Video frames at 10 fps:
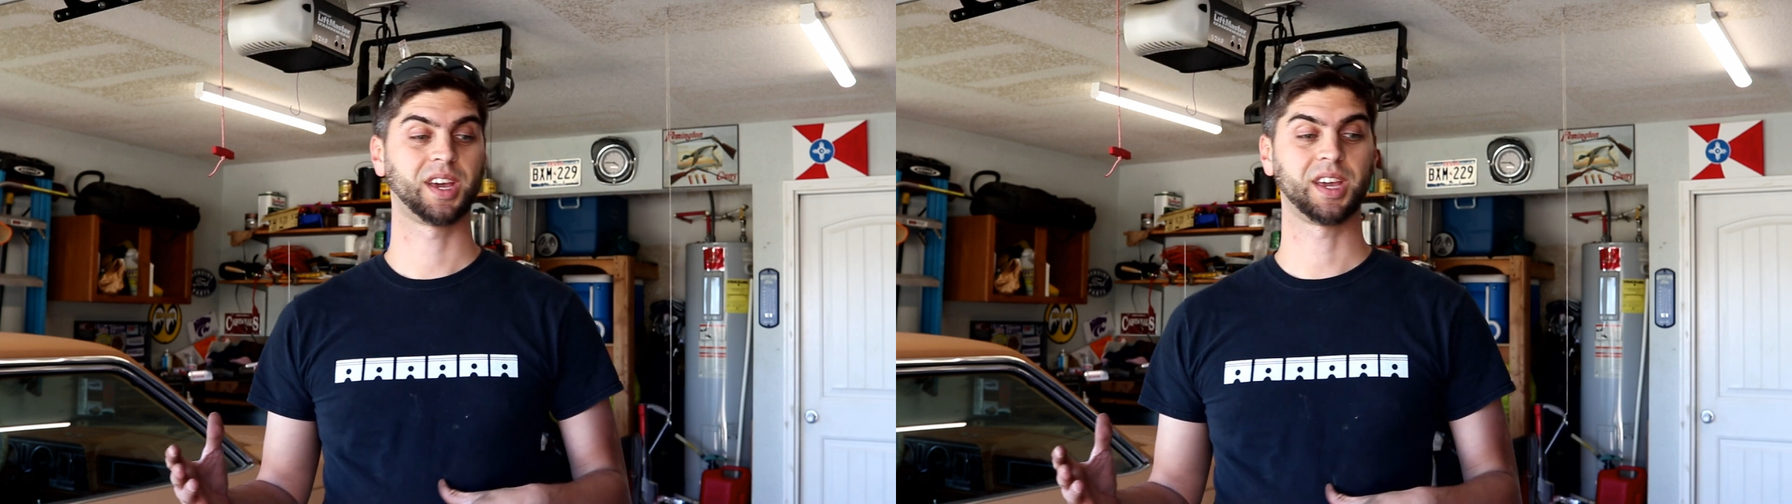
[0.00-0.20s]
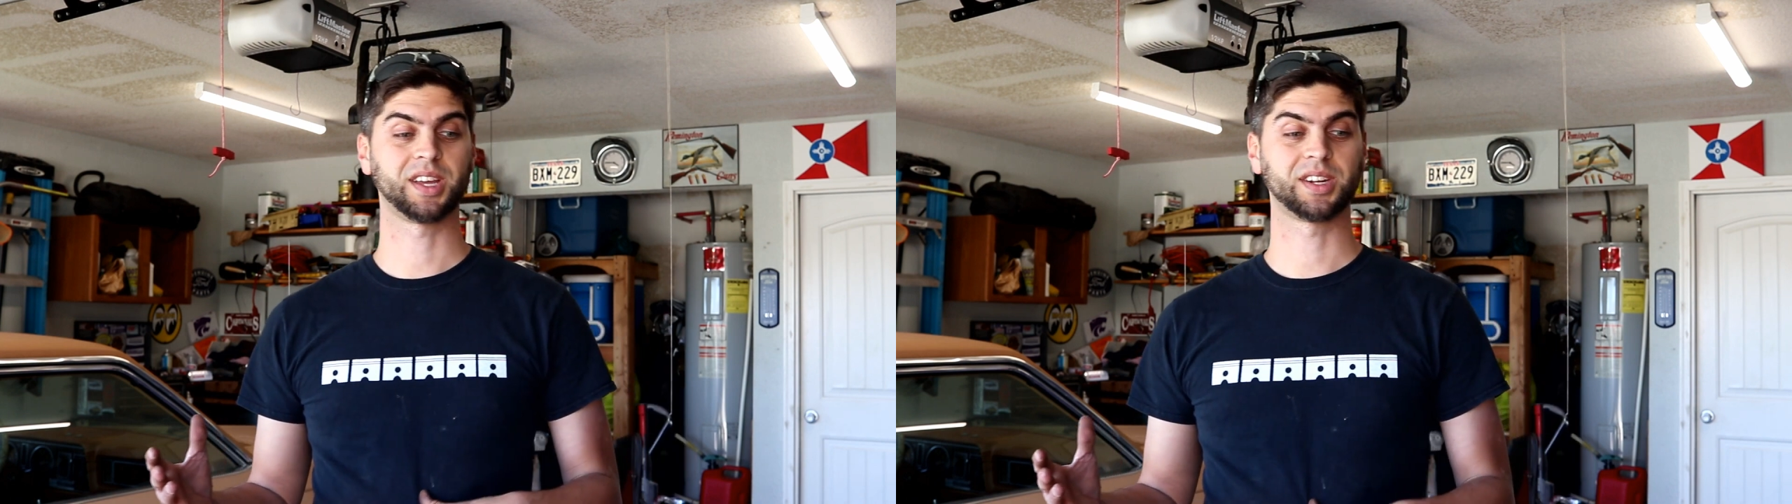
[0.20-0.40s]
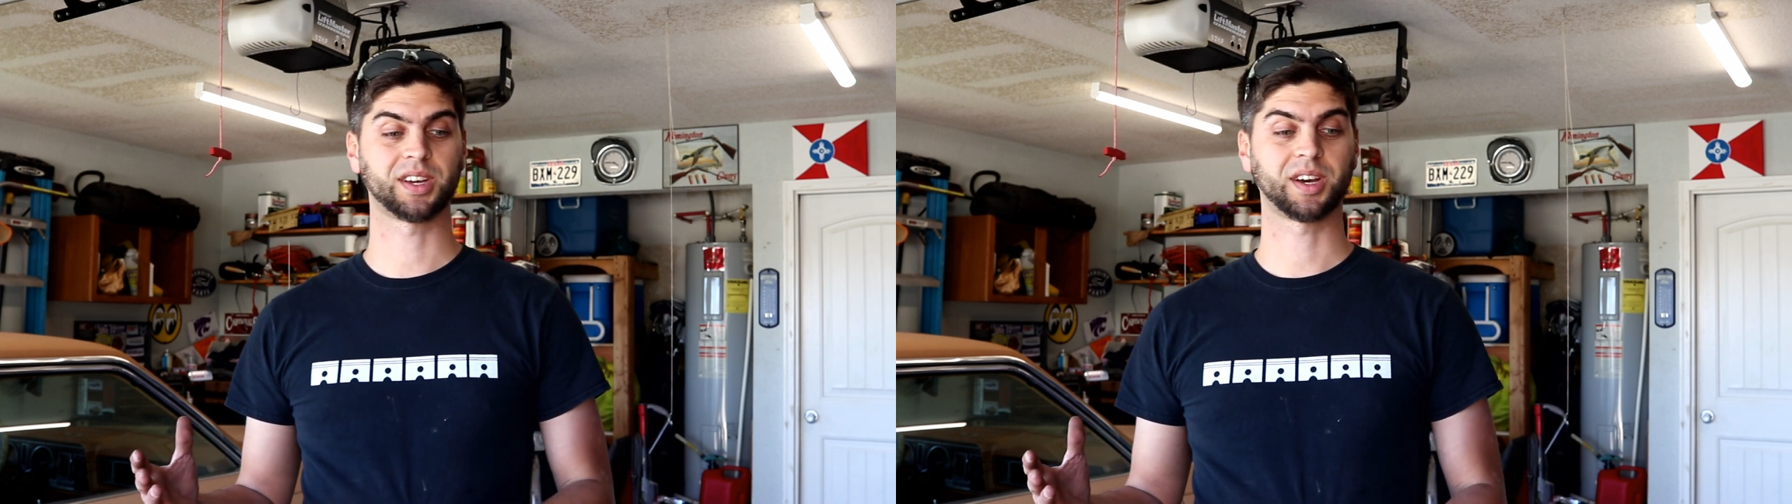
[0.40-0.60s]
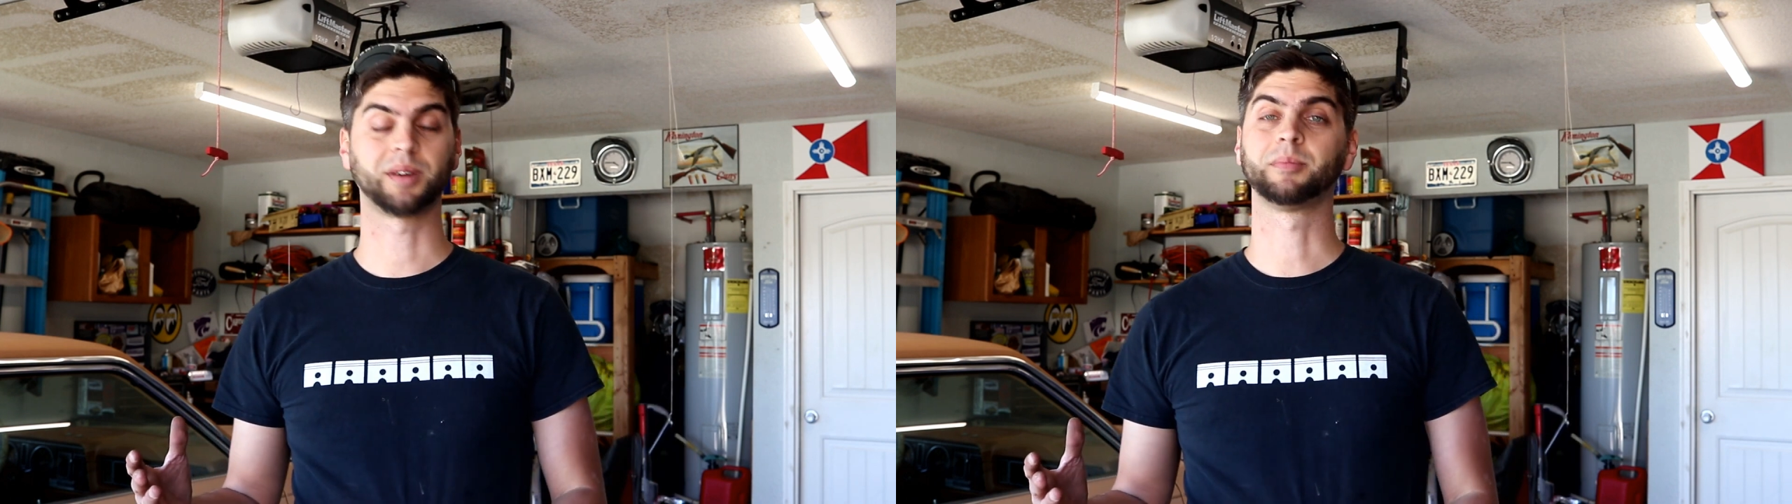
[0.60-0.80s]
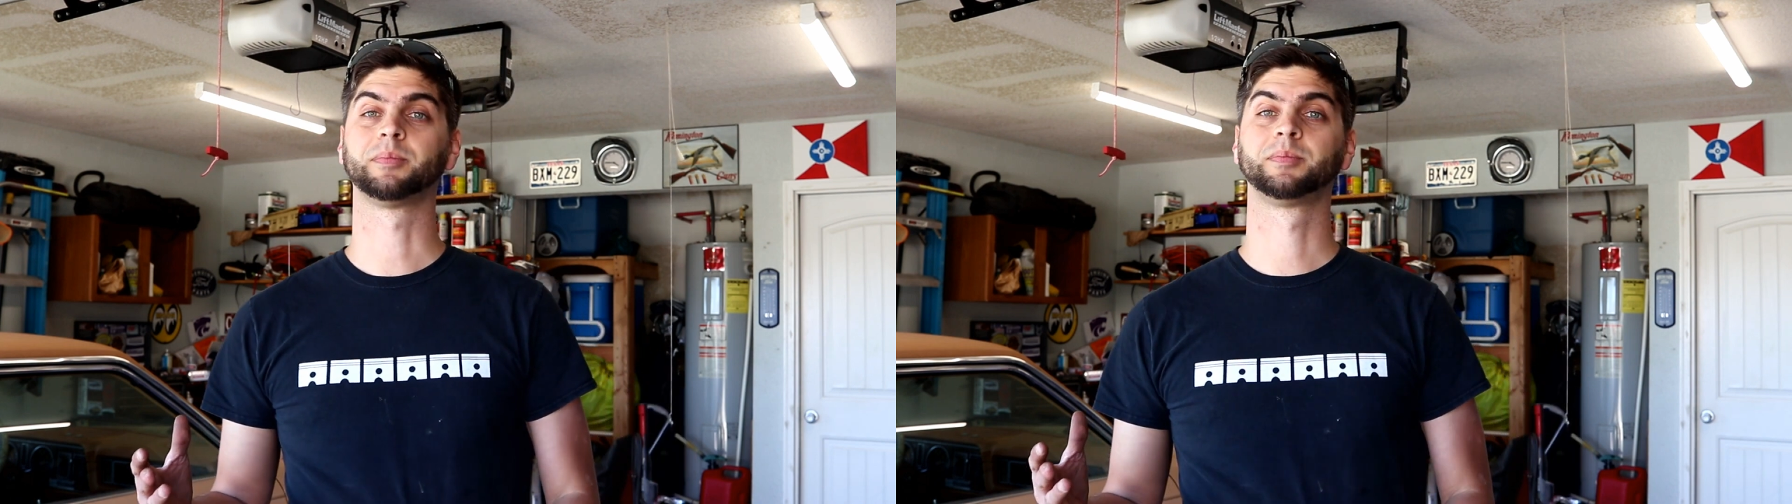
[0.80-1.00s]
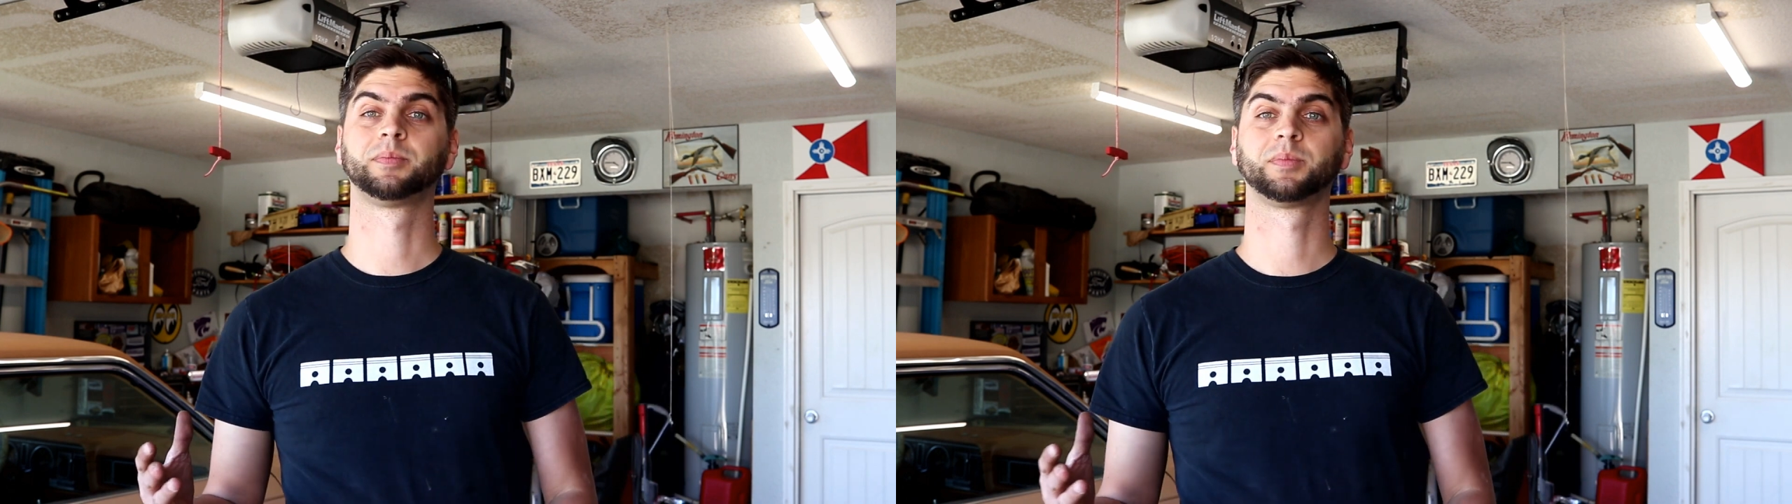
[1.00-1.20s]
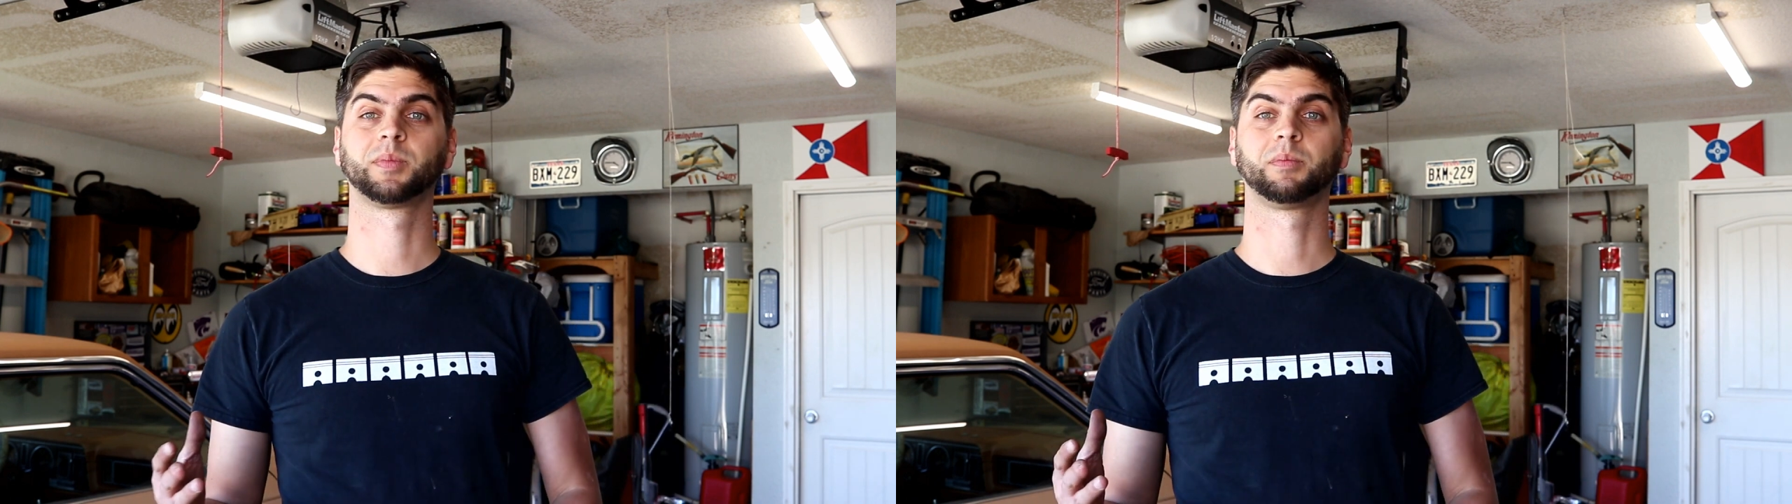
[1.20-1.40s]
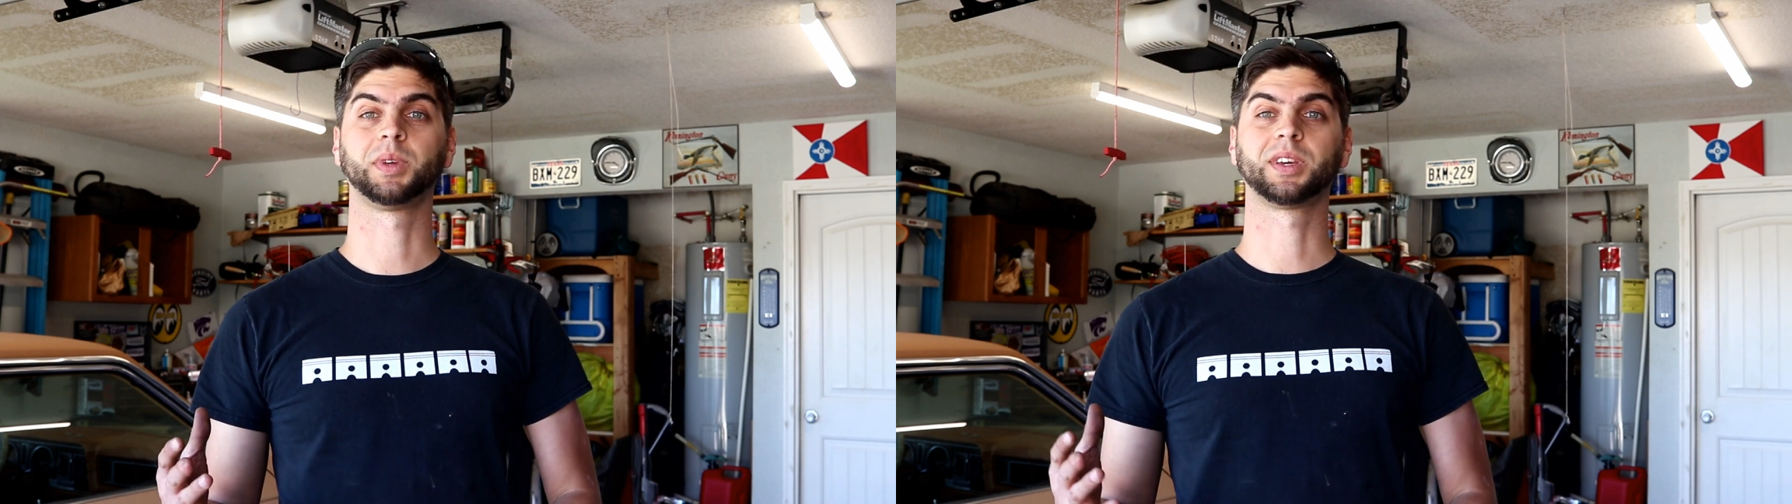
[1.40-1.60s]
And
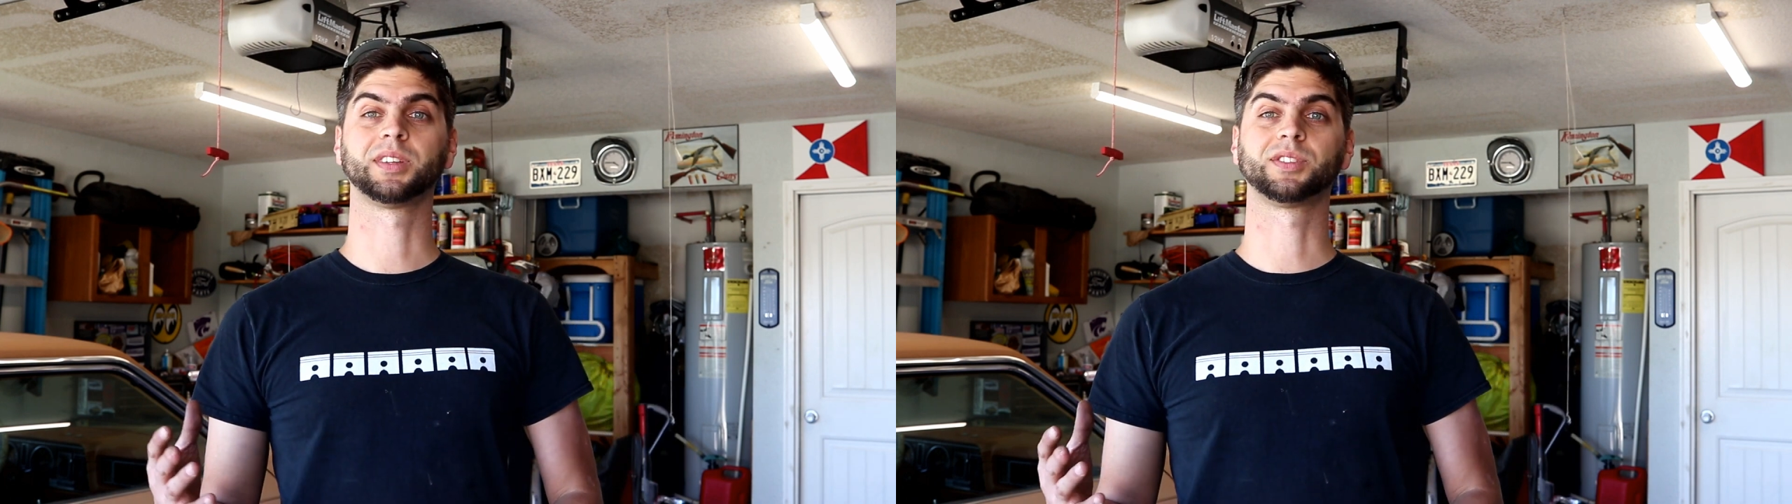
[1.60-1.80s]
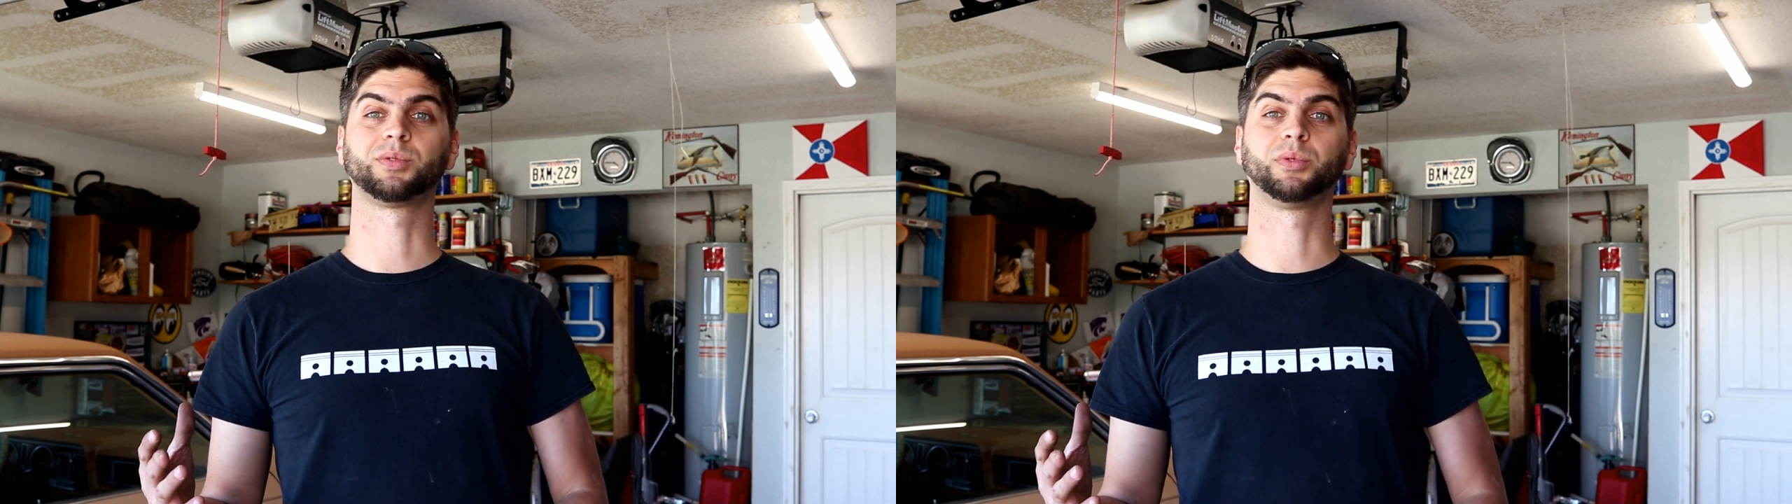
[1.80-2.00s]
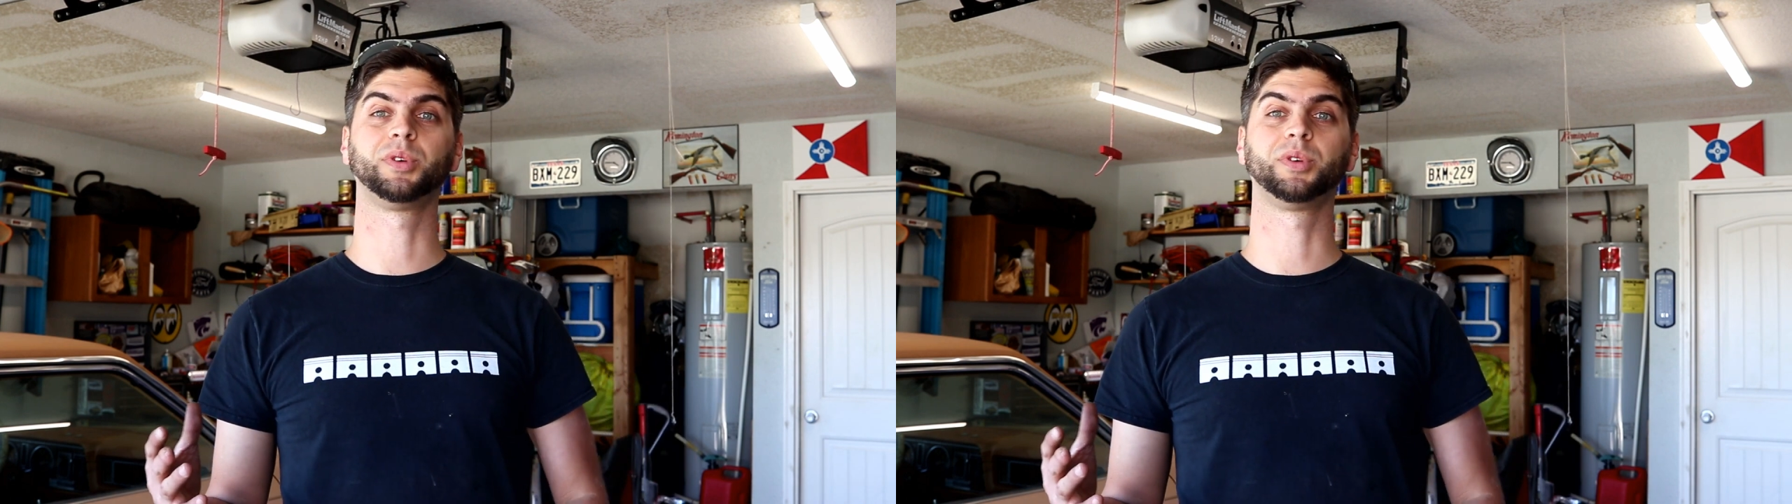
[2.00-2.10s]
because